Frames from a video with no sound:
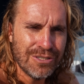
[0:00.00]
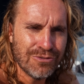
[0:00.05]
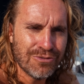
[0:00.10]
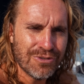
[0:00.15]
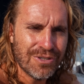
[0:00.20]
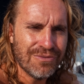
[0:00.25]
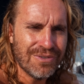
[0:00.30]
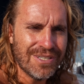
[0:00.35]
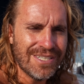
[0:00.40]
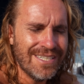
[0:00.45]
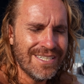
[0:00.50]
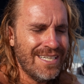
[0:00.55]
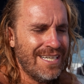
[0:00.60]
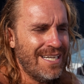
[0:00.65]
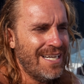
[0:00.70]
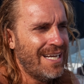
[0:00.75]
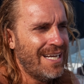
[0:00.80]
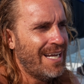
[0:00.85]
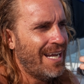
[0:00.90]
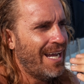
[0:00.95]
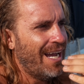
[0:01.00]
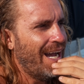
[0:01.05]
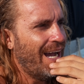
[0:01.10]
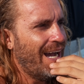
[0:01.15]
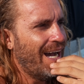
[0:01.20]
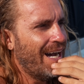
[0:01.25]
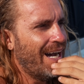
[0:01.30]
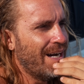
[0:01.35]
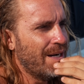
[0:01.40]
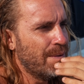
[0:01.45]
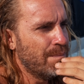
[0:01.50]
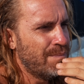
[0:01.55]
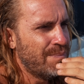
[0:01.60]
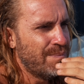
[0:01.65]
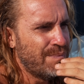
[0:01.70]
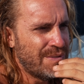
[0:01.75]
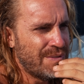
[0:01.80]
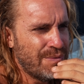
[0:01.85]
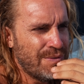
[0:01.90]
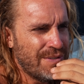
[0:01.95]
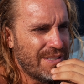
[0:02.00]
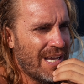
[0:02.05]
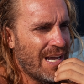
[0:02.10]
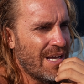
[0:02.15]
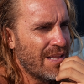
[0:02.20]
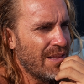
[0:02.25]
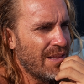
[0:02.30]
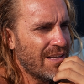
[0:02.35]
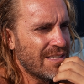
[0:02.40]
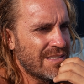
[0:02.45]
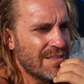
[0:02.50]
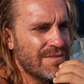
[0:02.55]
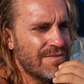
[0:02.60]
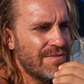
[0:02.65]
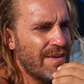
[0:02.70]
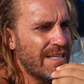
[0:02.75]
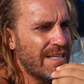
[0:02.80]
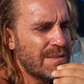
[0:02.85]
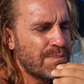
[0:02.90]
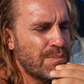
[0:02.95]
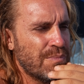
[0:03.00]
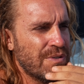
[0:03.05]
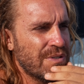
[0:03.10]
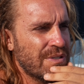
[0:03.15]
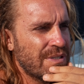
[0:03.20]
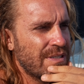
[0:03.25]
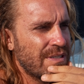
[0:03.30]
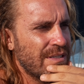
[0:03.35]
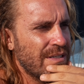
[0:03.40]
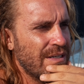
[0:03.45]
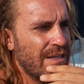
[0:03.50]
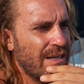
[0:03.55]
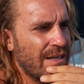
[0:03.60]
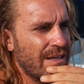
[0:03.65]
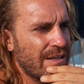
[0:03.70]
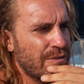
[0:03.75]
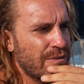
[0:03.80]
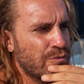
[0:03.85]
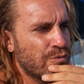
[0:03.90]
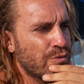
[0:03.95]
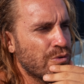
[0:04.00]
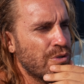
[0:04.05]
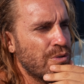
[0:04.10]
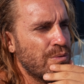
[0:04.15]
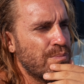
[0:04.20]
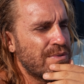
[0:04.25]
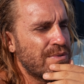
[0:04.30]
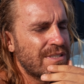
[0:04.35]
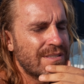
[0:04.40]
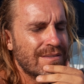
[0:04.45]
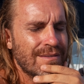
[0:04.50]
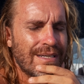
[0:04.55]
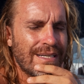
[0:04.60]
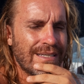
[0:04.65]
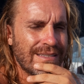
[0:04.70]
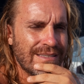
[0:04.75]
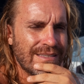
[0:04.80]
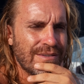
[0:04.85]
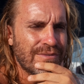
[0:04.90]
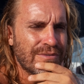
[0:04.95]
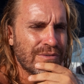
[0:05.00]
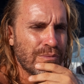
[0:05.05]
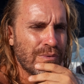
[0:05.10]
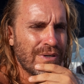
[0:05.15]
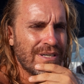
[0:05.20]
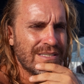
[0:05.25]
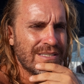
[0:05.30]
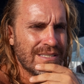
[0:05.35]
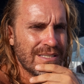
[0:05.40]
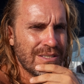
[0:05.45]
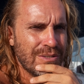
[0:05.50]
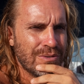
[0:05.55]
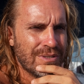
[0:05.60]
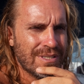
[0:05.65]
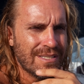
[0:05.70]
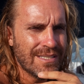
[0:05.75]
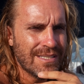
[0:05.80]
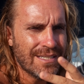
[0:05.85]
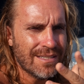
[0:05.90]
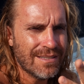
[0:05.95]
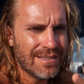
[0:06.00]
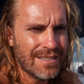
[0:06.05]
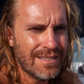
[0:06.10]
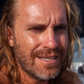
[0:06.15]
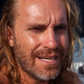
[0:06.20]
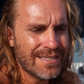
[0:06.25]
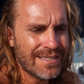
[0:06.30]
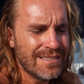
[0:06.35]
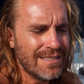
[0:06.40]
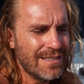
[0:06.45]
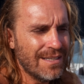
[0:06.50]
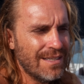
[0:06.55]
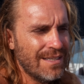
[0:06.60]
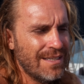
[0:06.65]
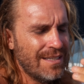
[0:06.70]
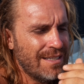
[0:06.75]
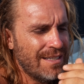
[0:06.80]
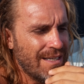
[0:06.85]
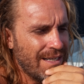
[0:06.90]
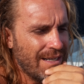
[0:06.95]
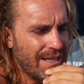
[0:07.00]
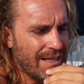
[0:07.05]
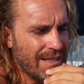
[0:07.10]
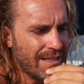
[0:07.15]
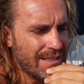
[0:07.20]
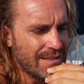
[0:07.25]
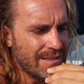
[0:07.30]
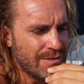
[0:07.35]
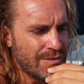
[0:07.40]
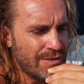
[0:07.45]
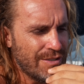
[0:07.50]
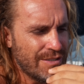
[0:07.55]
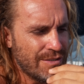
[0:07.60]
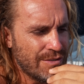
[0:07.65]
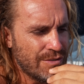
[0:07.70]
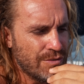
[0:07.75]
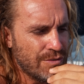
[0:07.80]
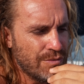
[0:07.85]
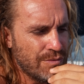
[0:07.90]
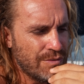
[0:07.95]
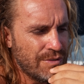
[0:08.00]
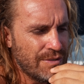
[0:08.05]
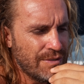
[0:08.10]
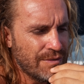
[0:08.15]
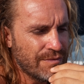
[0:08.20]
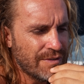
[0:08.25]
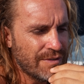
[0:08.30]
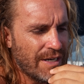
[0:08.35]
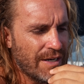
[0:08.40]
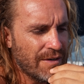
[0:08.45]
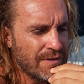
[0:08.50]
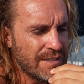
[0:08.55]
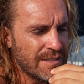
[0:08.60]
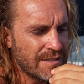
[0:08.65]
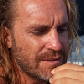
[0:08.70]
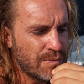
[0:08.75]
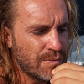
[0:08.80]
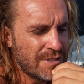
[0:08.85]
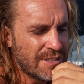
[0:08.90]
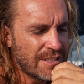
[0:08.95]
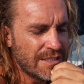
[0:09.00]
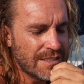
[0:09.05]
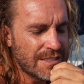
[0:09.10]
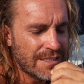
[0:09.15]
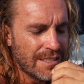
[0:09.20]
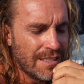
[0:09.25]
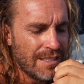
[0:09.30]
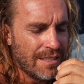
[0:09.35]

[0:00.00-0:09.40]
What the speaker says: driven. Between that, lots of Facebook groups and different ways that you can get connected into different areas, which is